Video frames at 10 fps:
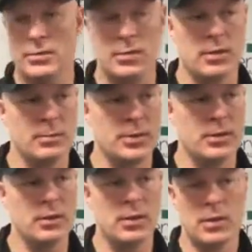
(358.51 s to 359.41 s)
There's going to
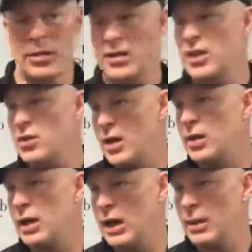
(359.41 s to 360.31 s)
be a tight
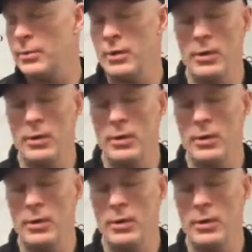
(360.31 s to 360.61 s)
checking game,